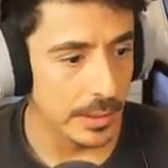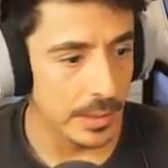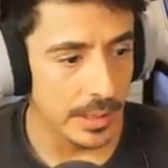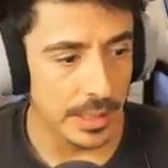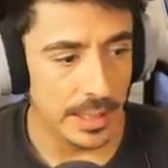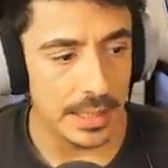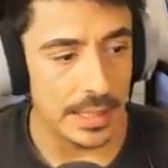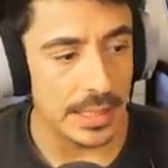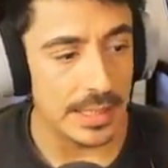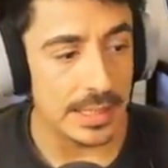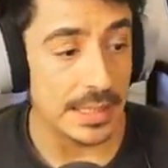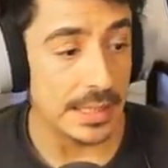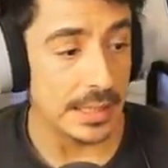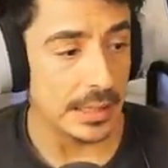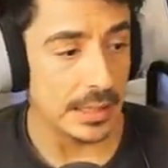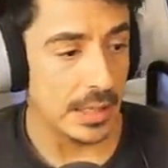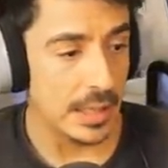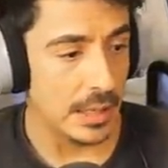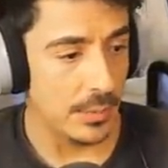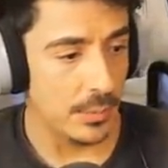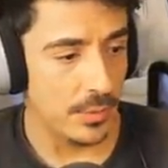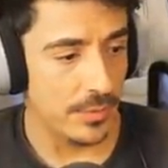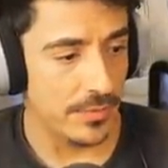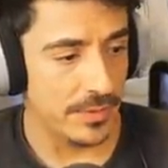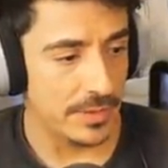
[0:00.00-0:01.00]
And it didn't
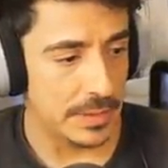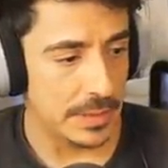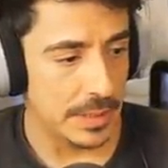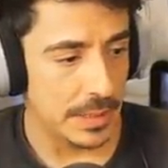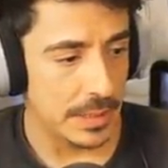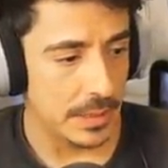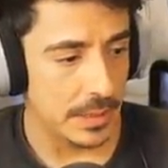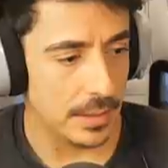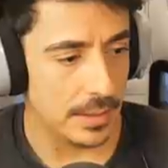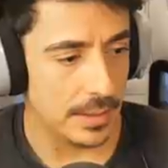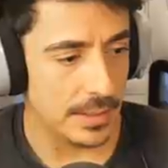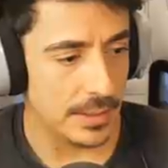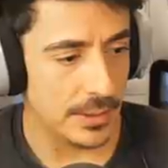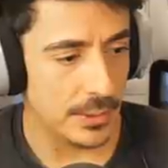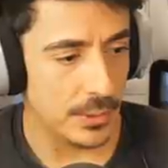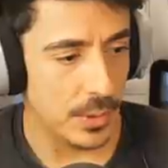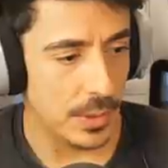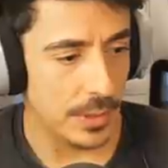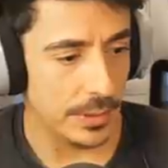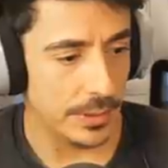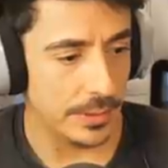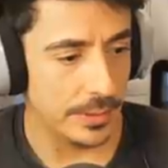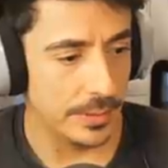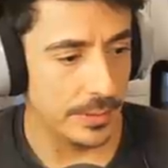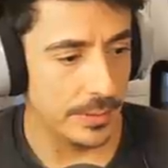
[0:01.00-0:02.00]
come with a sink, this
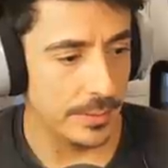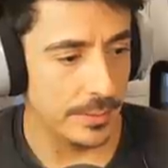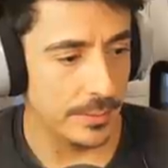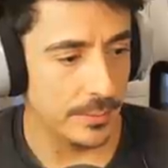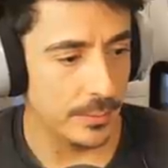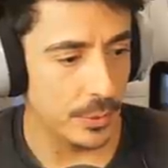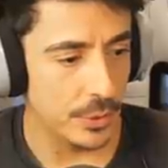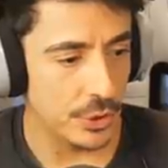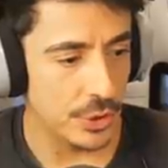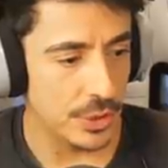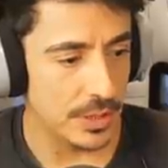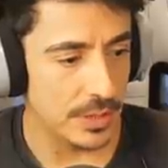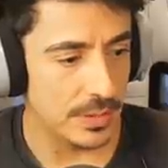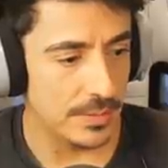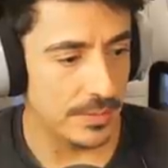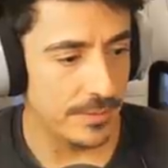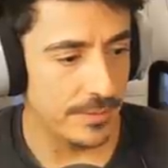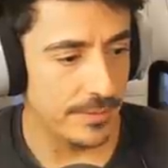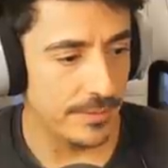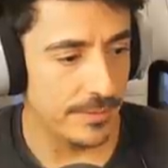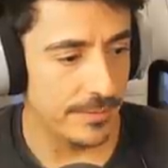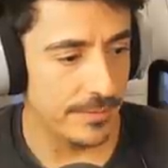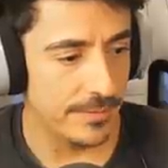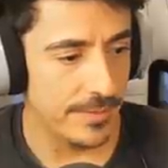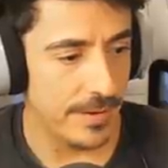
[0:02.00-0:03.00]
one, which is
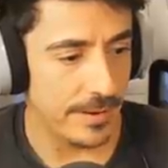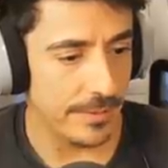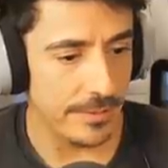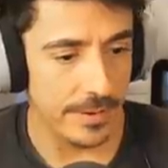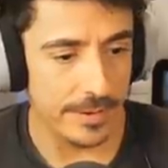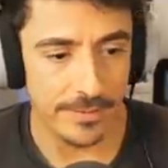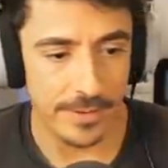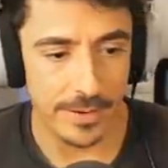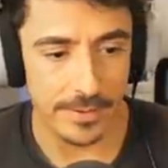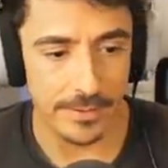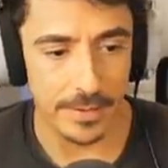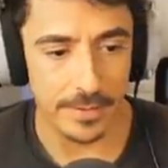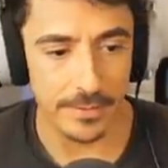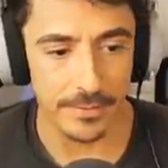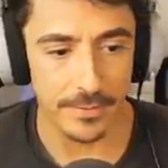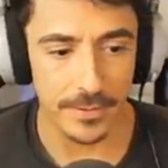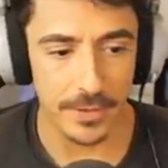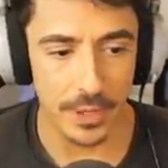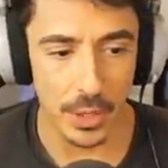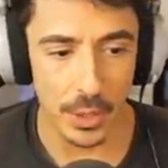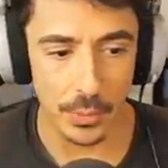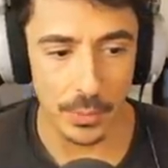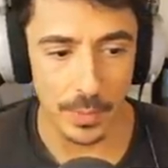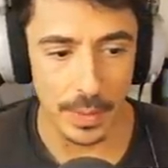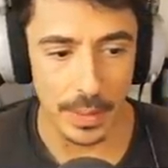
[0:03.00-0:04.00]
very, very
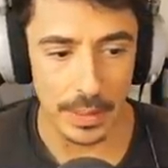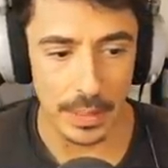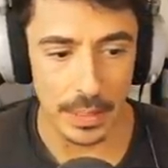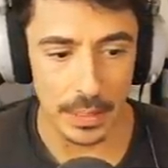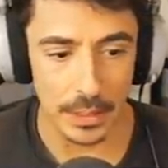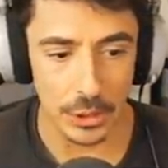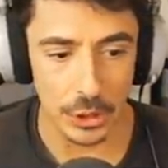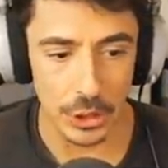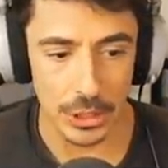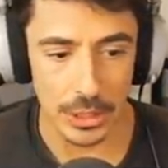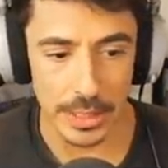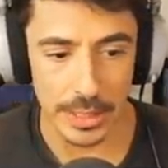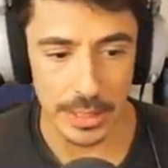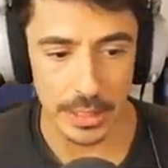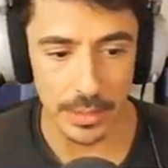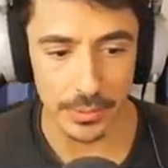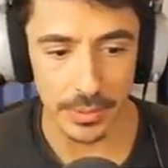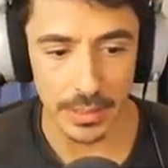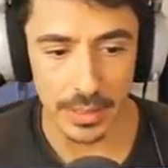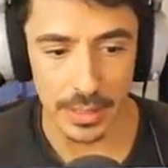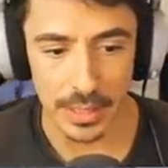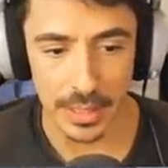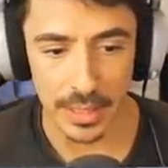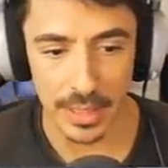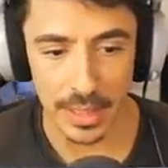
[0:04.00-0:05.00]
fuming, actually. I
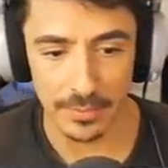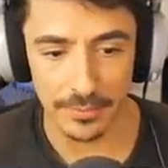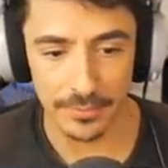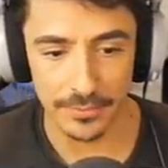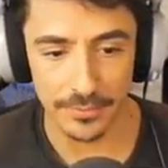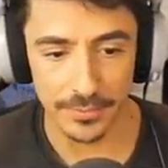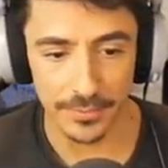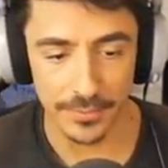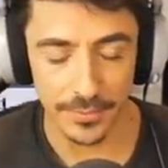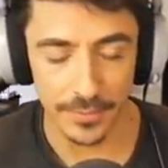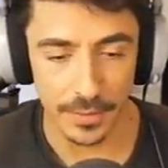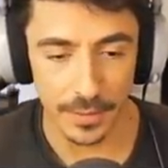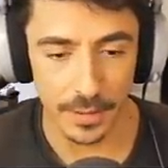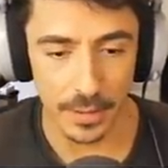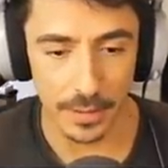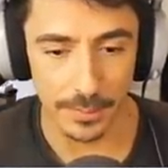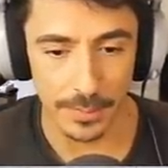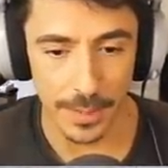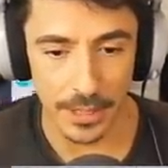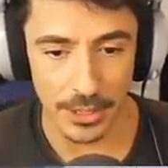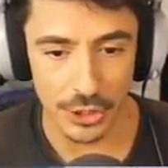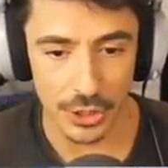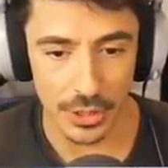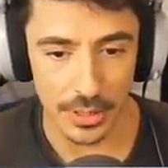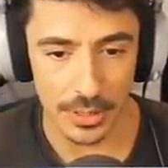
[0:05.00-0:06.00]
would love a
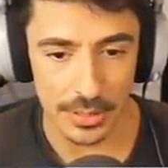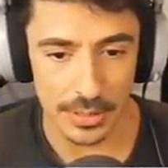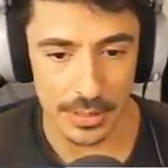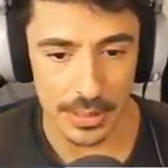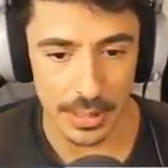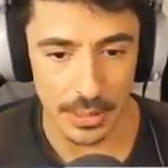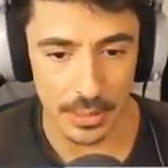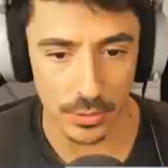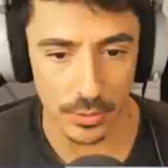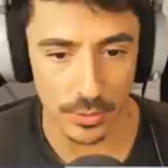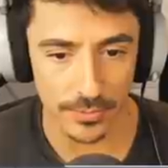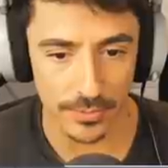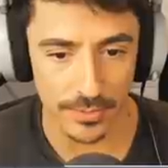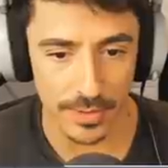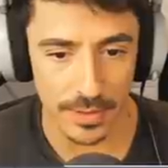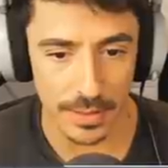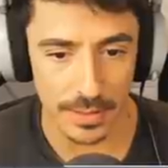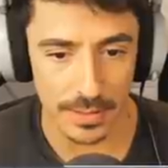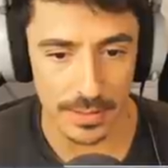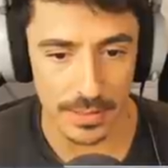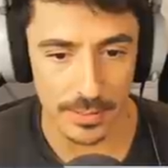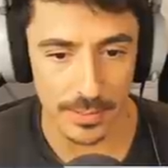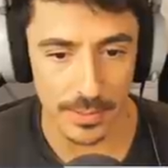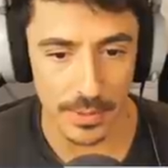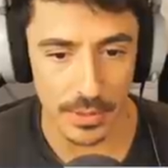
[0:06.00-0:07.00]
matching sink with
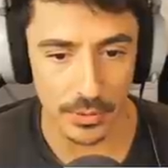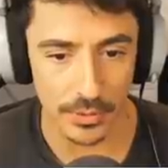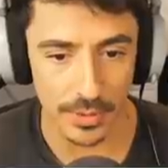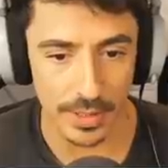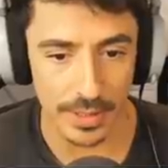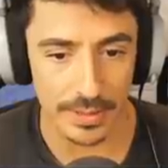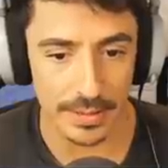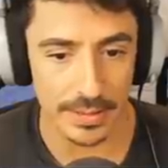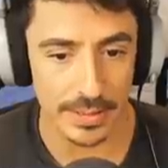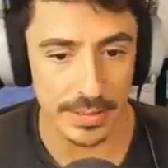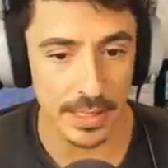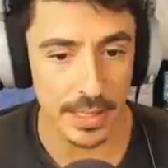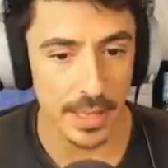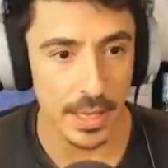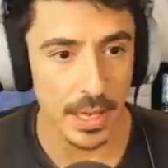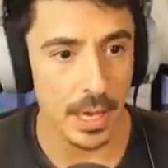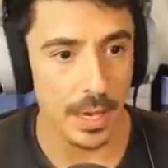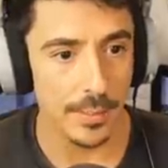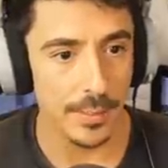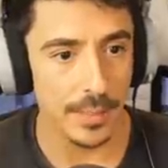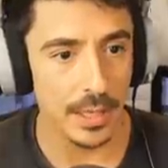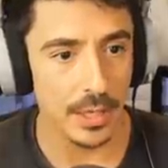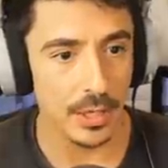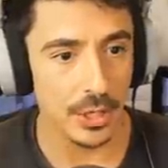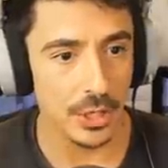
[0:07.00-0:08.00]
this, to be honest. I
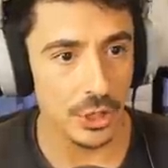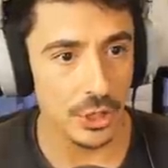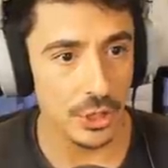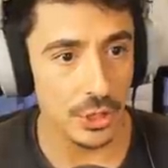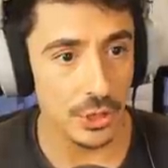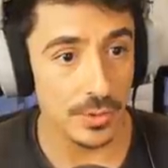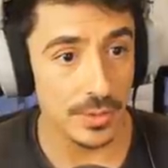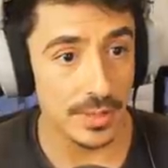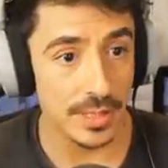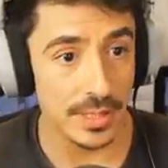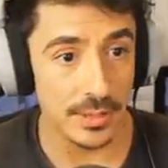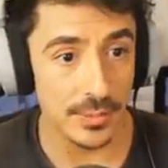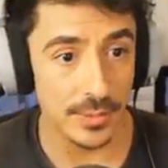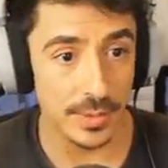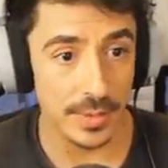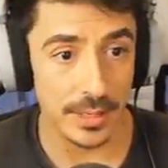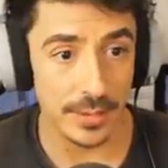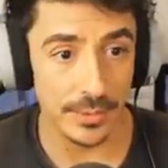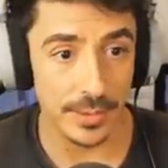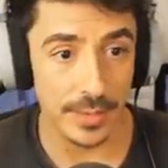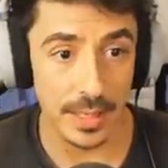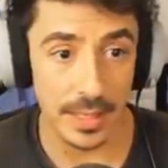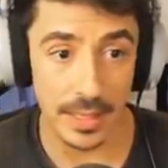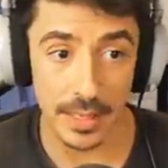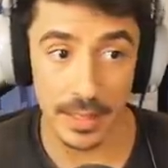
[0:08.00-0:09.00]
mean, I could use this one
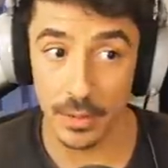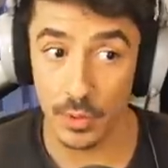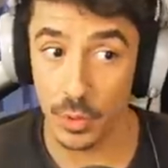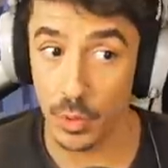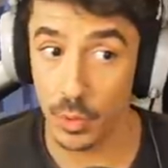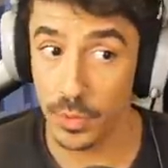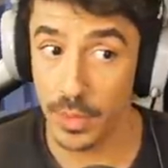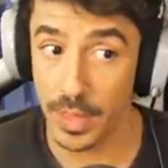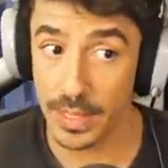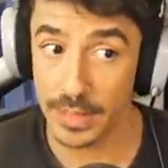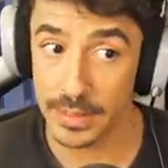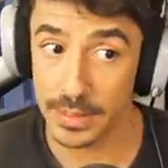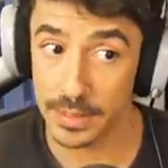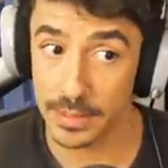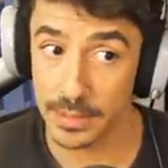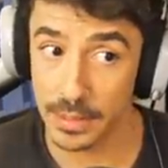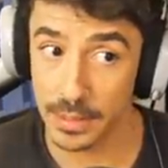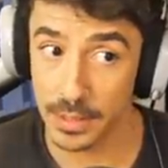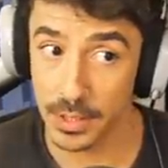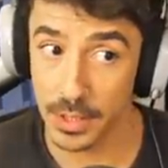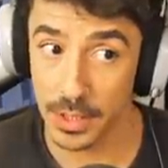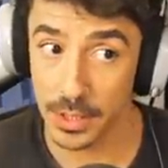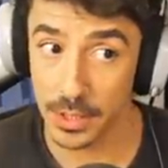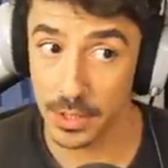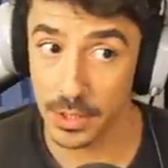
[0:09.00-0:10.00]
out here. Oh, that does look
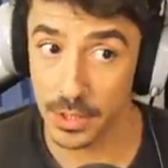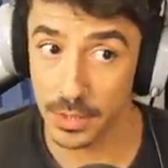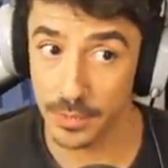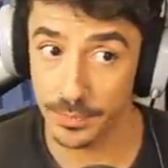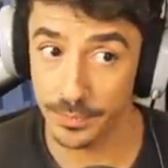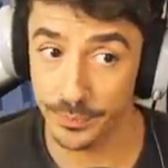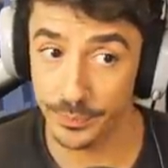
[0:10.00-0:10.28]
good.